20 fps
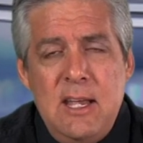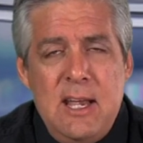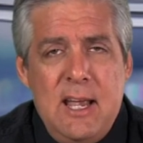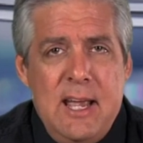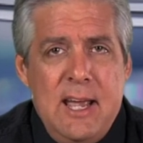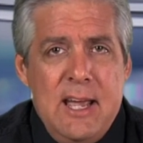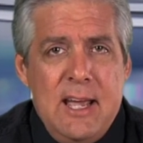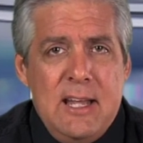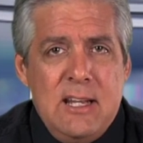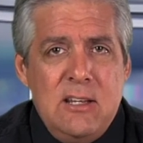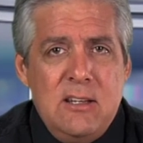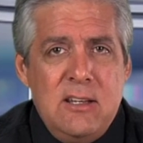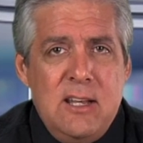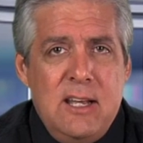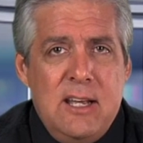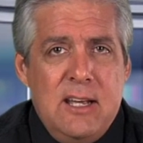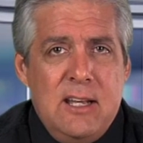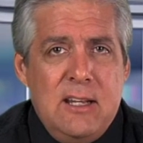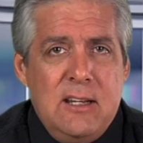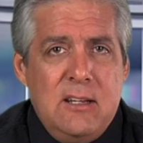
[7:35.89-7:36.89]
and
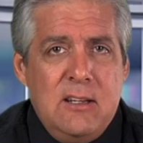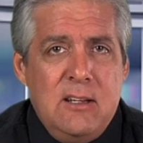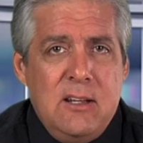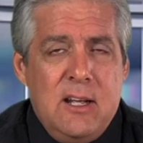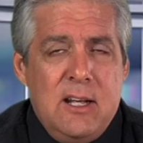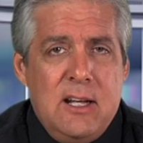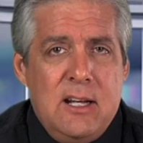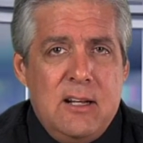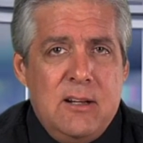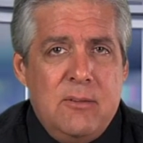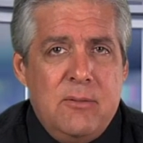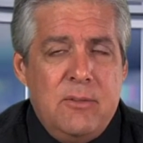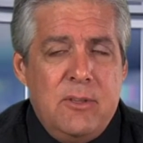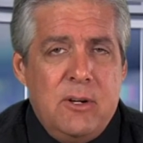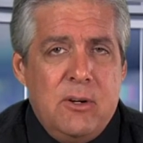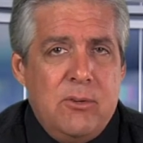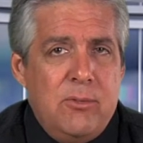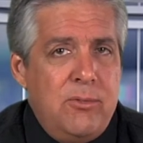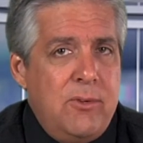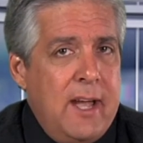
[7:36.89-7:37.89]

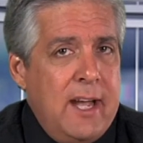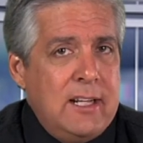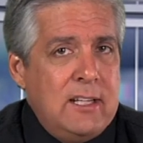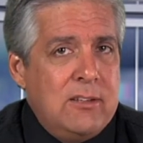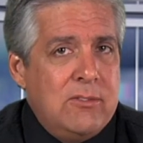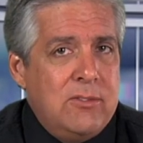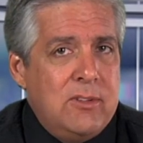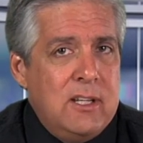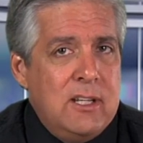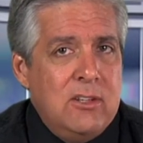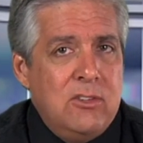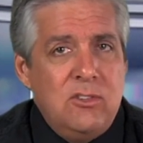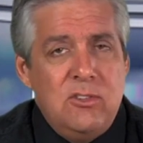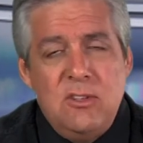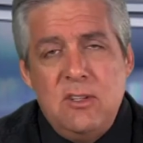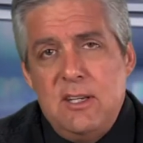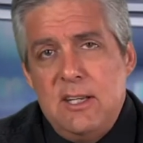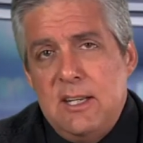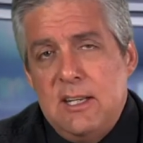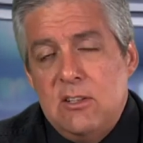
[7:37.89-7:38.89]
their
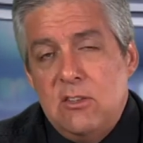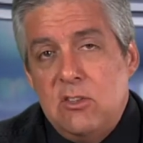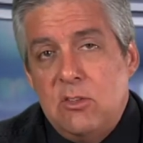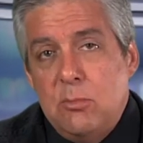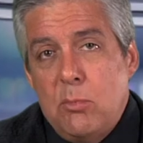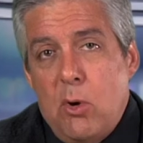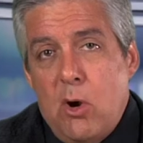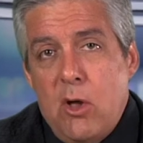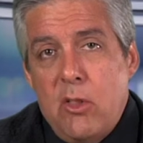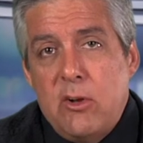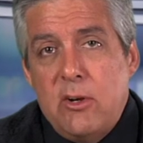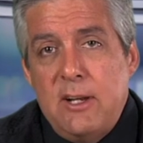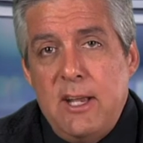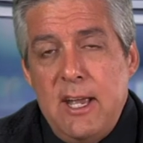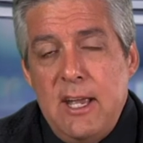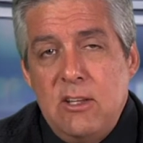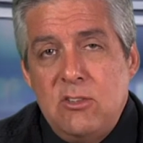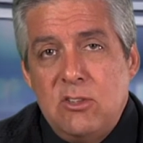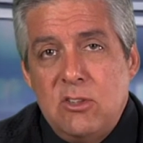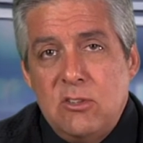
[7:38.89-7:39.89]
effectiveness in smaller
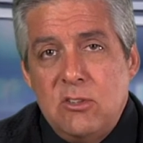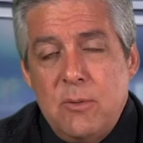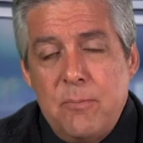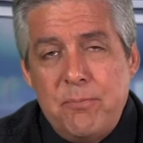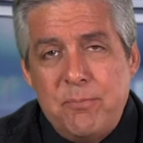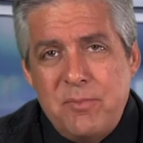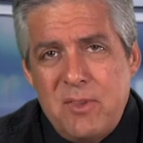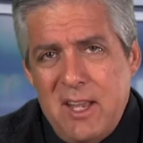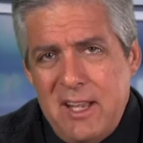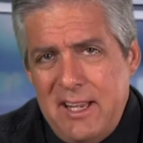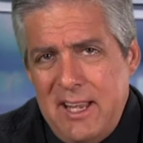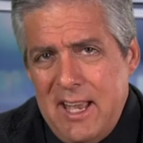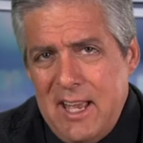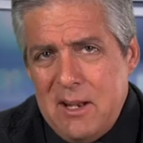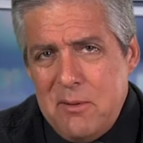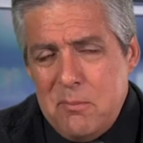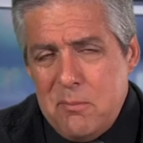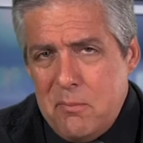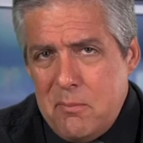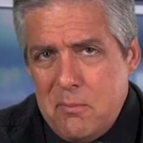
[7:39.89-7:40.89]
cases.
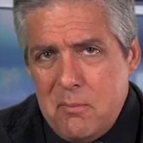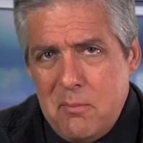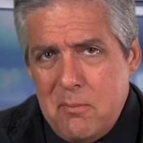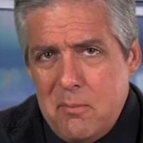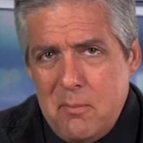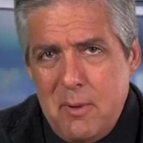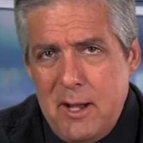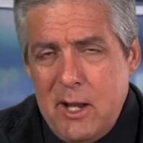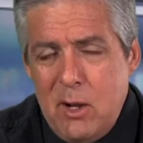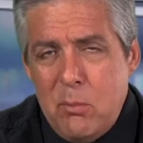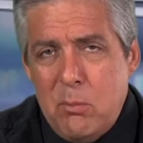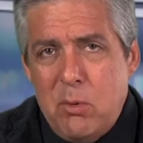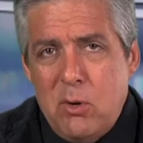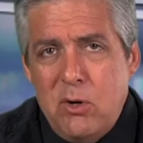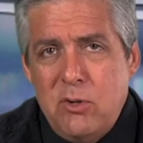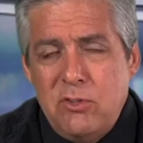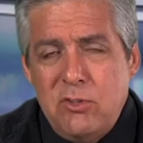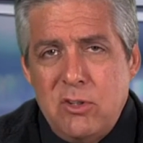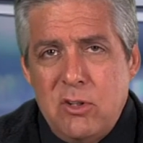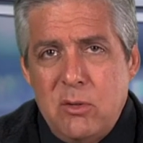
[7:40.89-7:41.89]
Again, my own
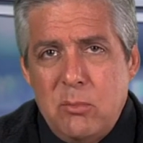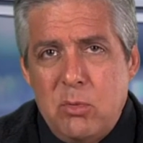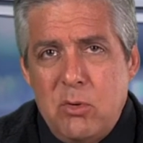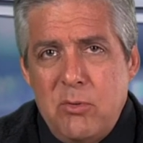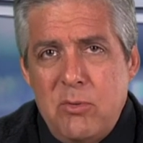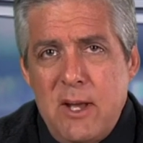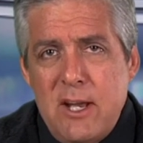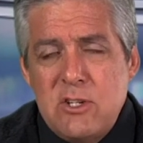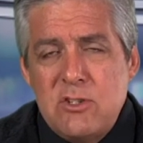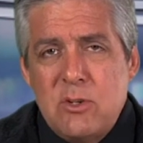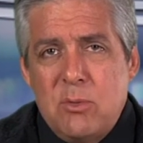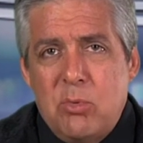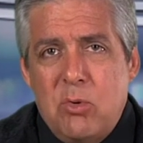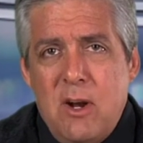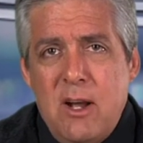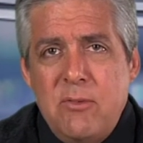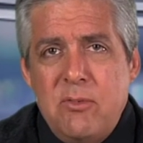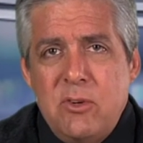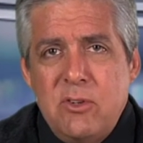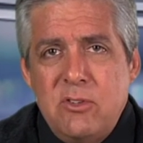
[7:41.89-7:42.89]
personal and professional
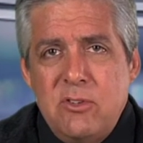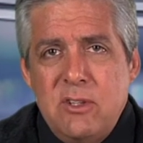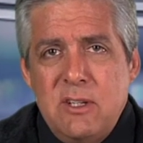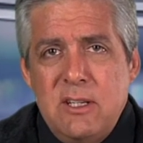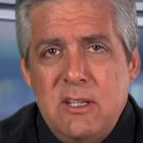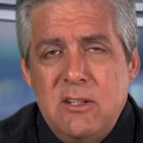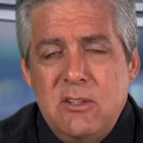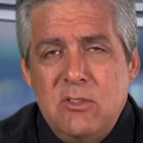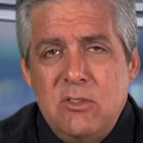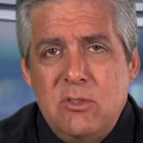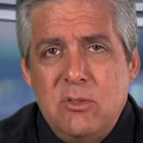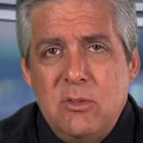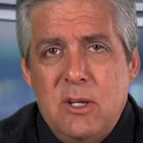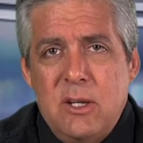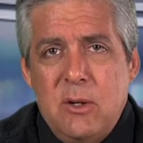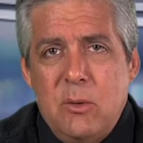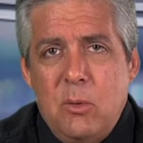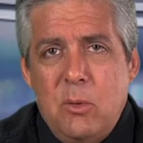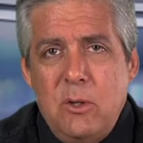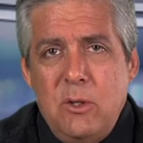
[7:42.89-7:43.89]
preference is
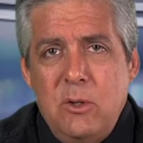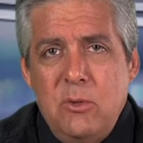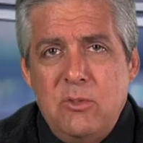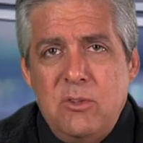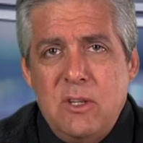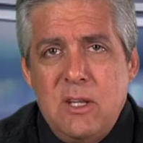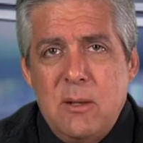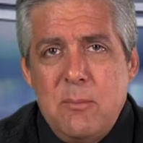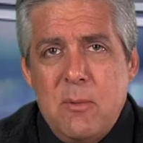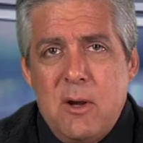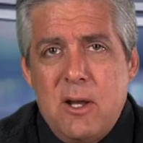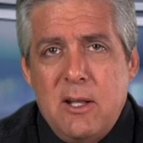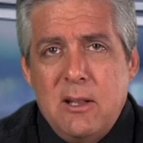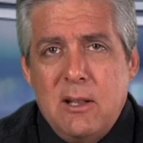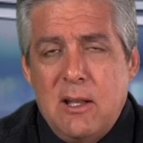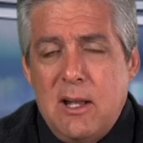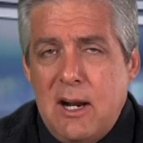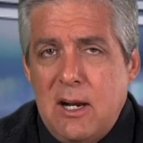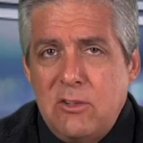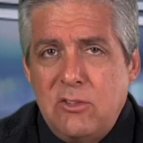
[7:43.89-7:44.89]
using them on
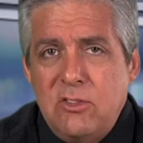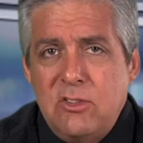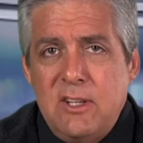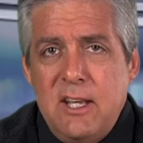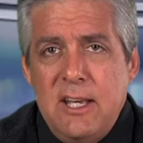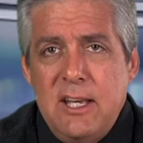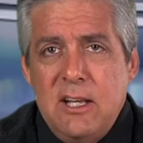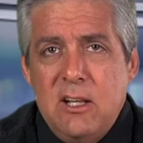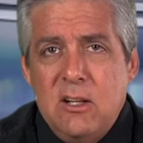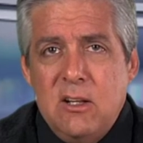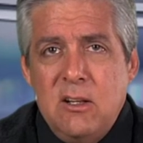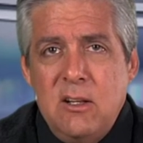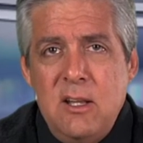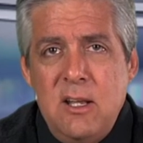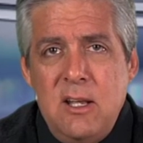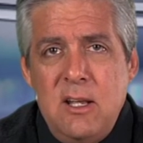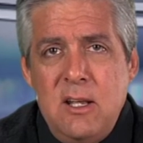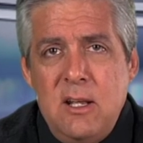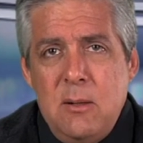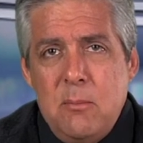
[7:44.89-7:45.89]
large-scale
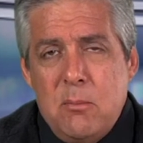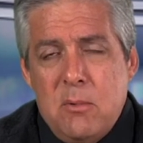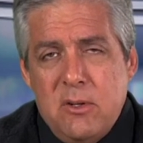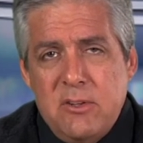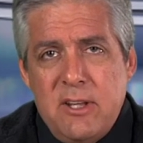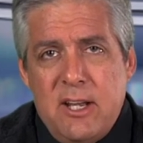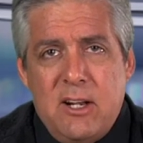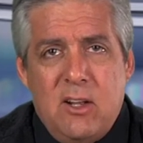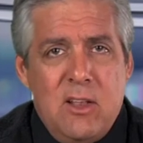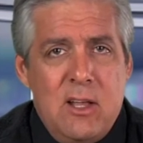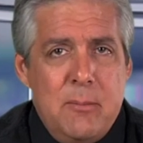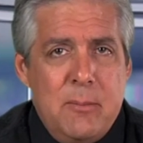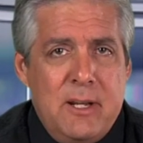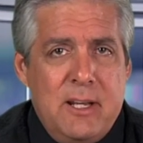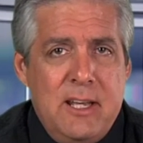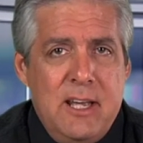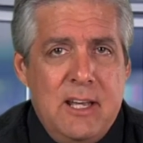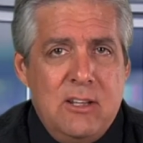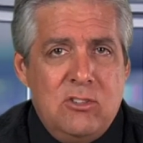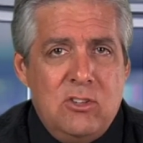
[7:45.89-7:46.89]
multi-claimant
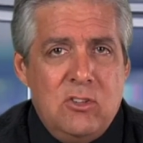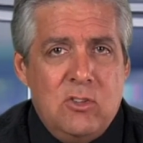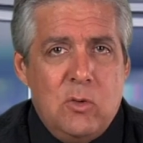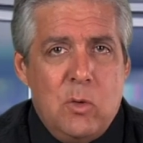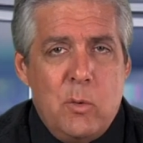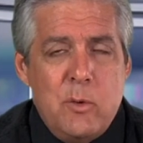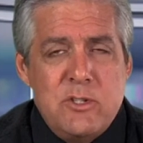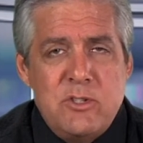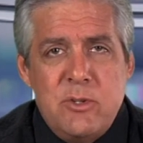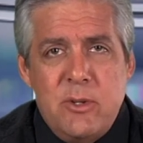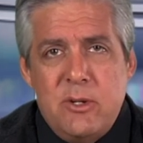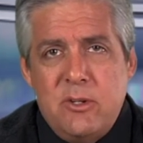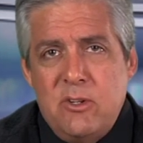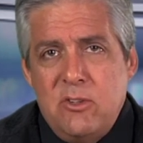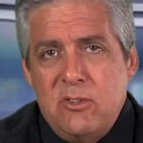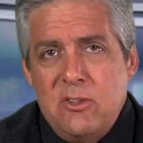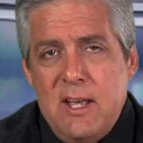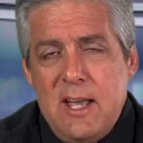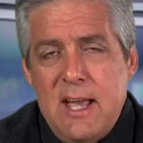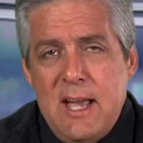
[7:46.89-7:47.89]
cases for which they're
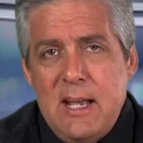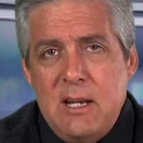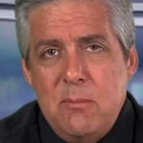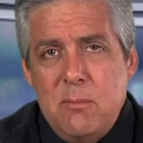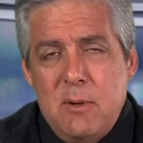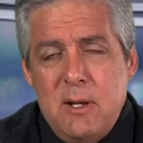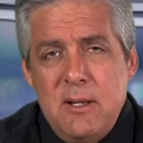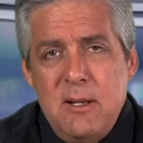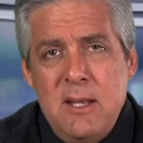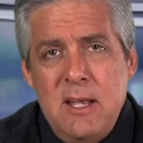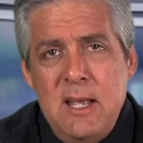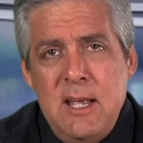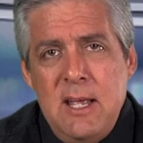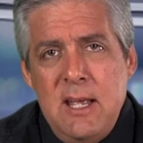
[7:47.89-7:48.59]
designed. But